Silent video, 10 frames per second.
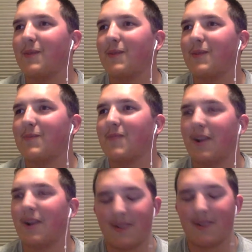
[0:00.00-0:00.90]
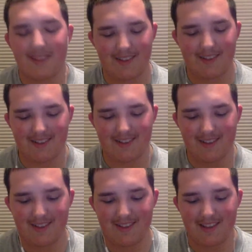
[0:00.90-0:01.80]
But you know, it
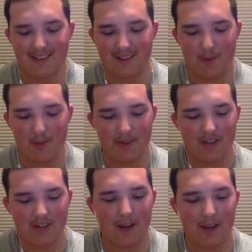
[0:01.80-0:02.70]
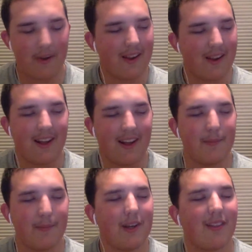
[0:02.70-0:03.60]
takes so much time, and
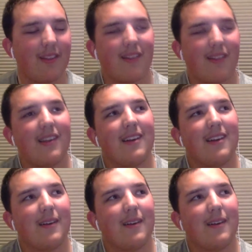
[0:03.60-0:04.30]
but it's